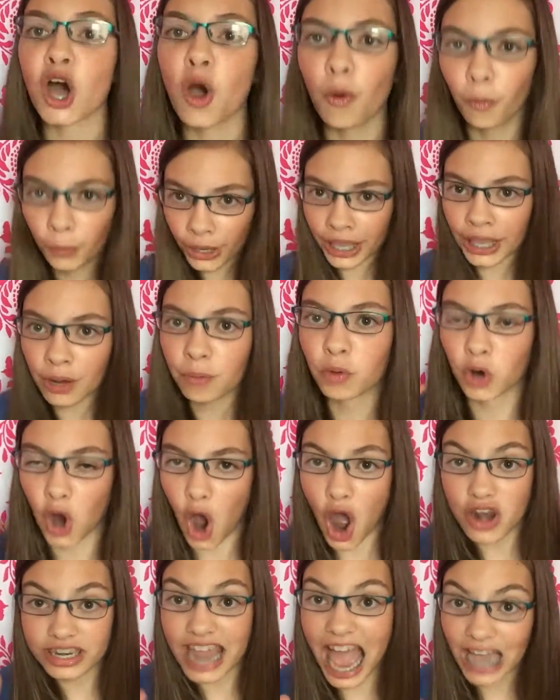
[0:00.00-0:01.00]
We were
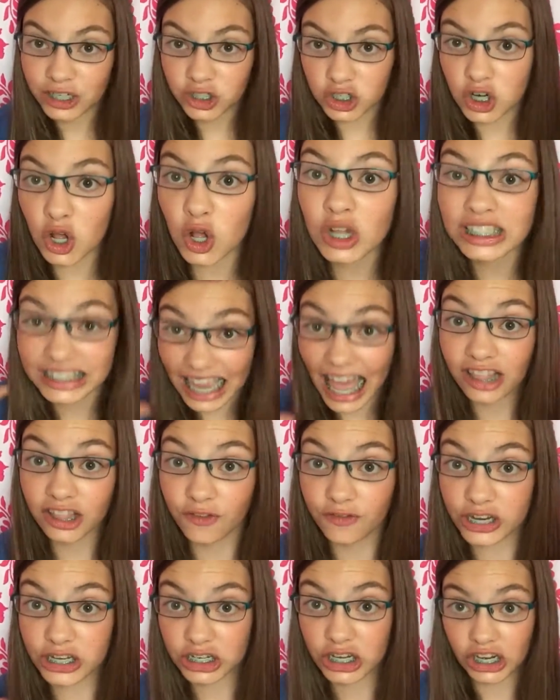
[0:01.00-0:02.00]
on national
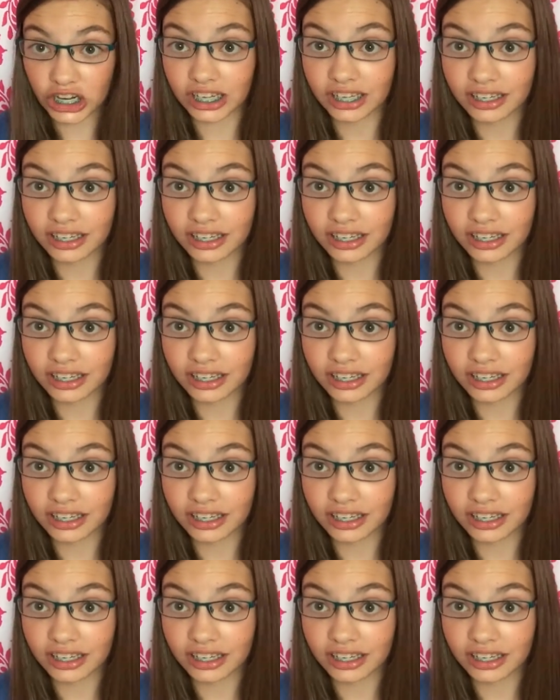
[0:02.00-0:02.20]
television.